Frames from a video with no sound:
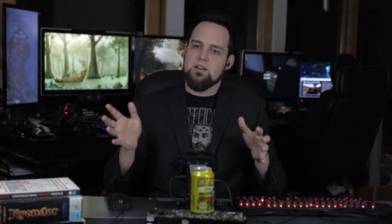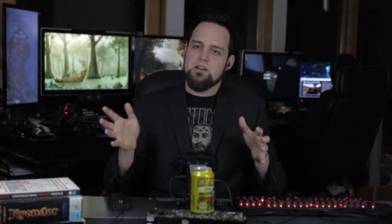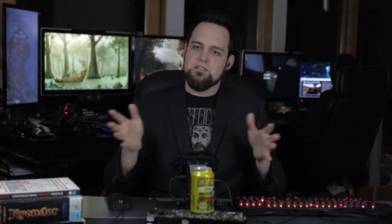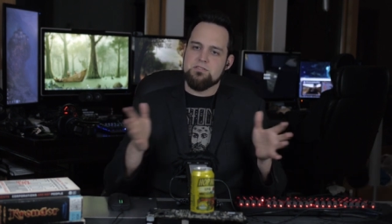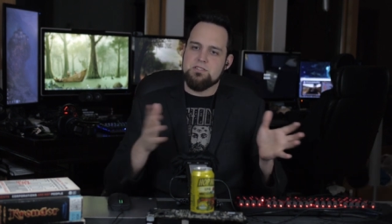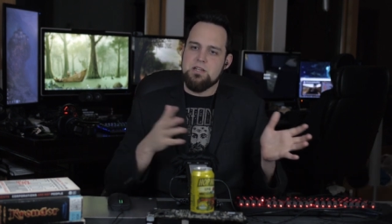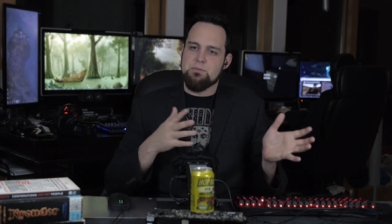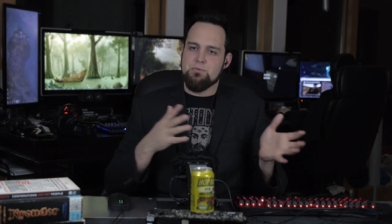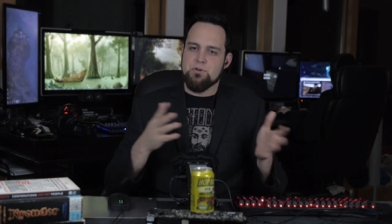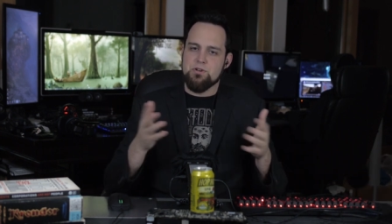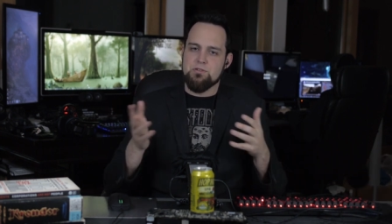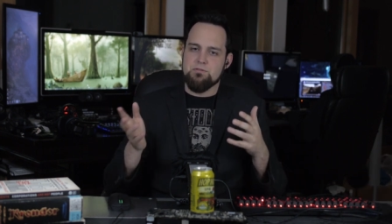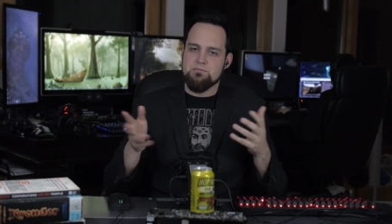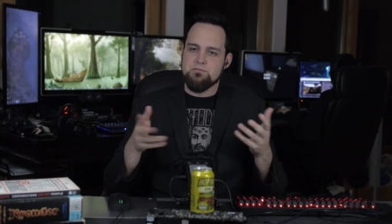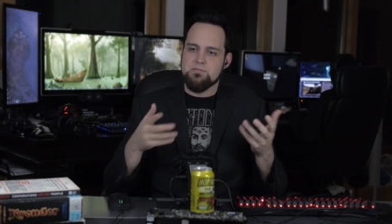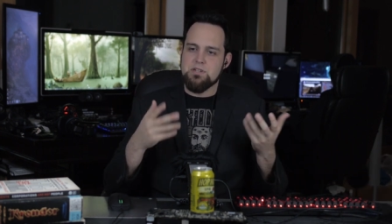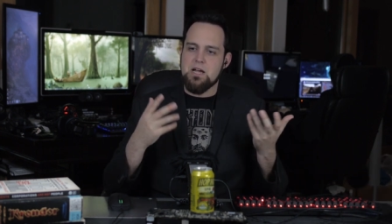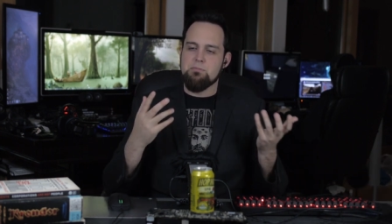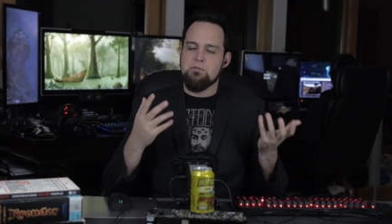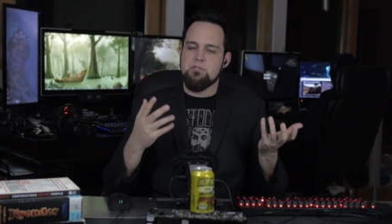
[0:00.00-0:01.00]
a separate
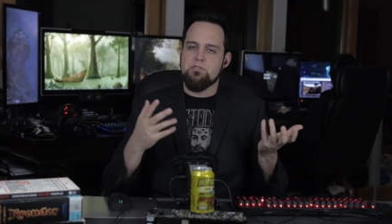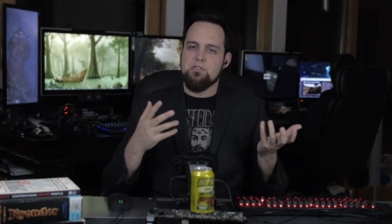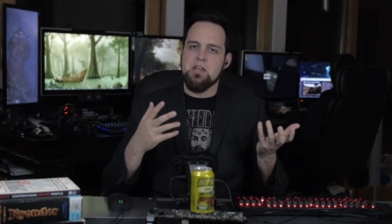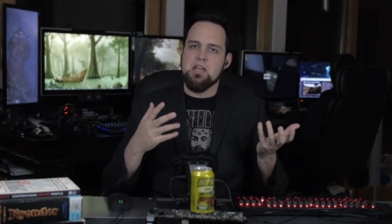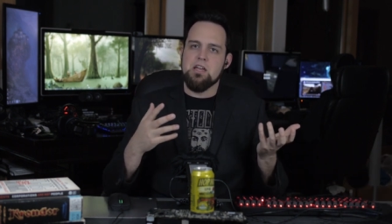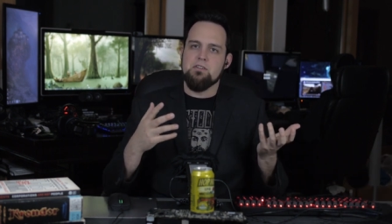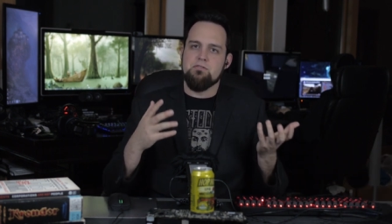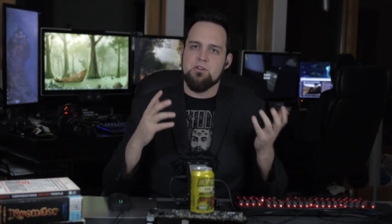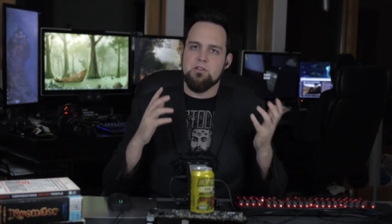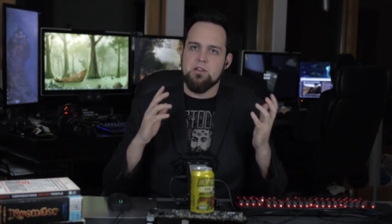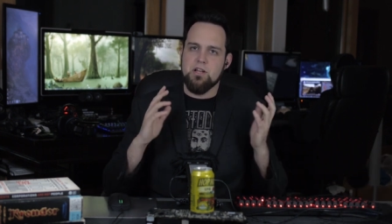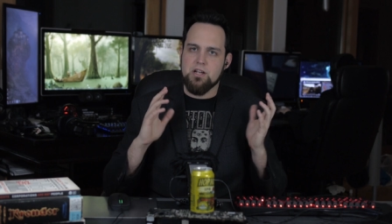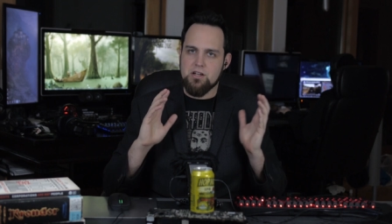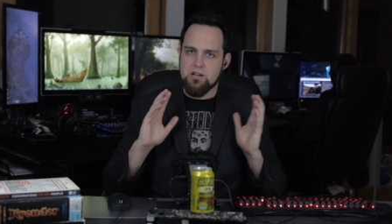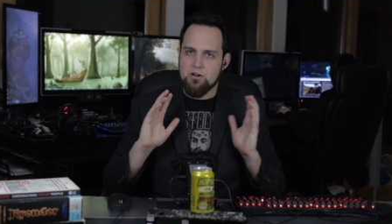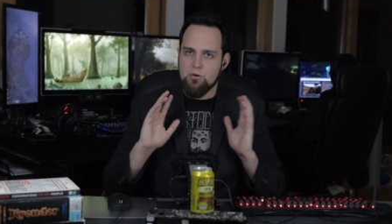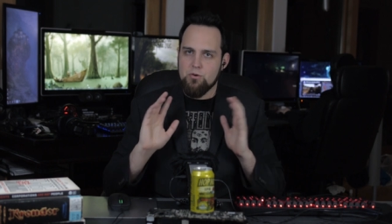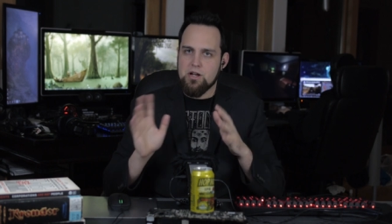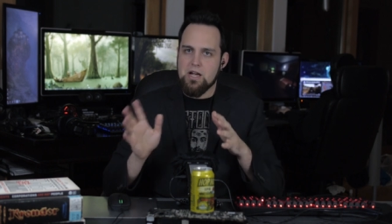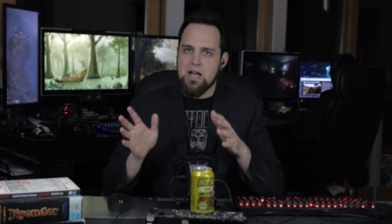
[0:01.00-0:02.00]
type of thing if you're
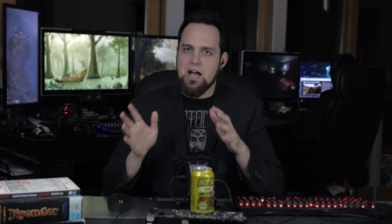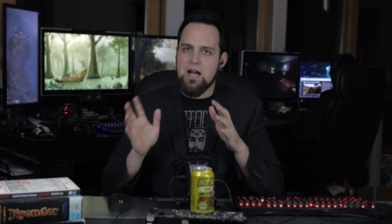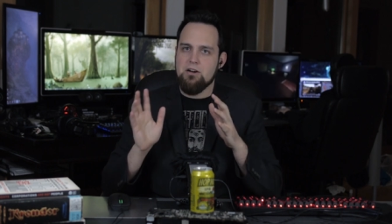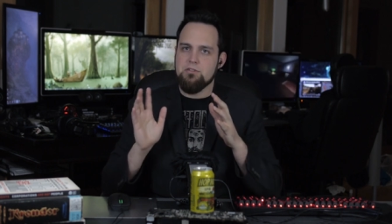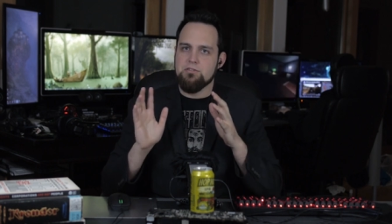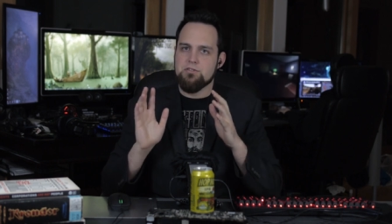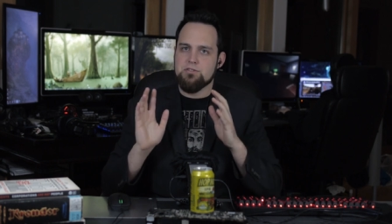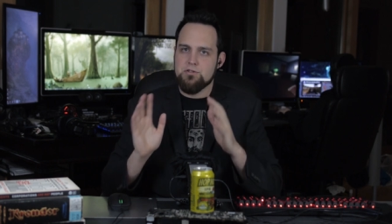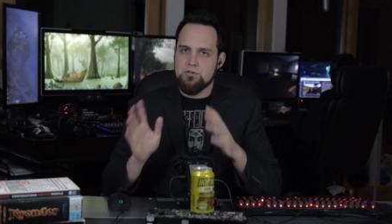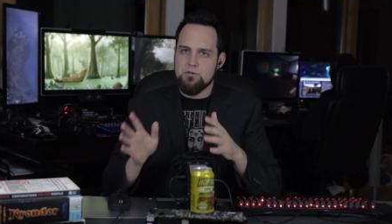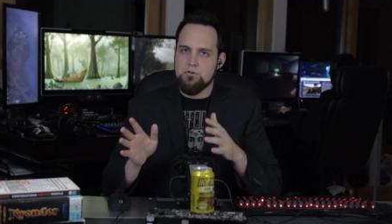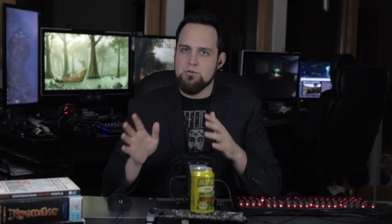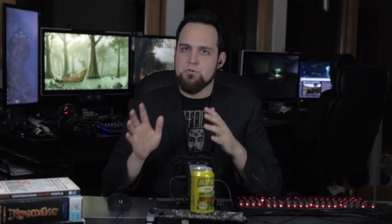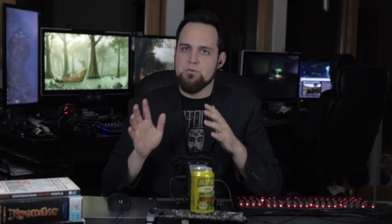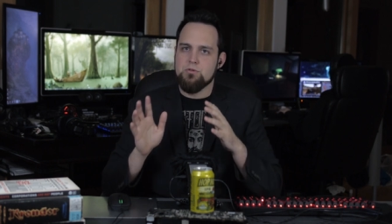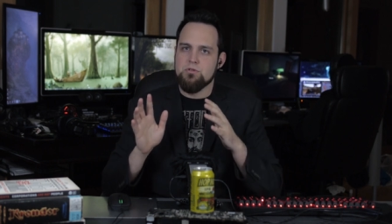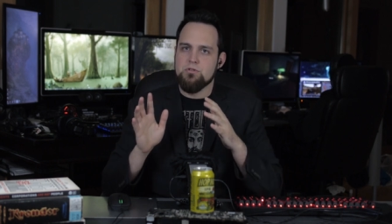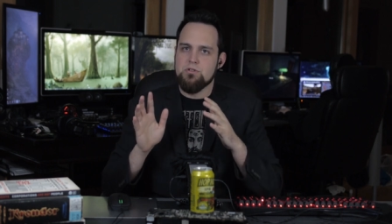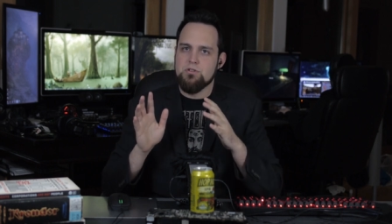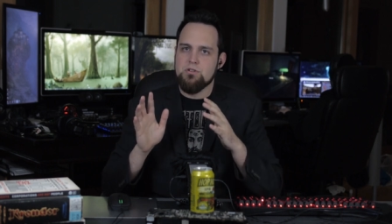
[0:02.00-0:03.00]
like going out
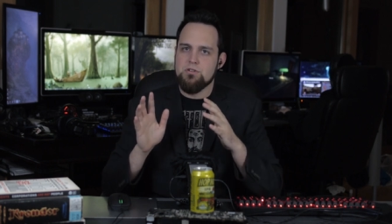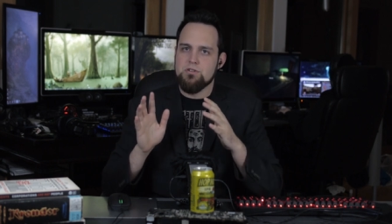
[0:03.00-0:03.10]
to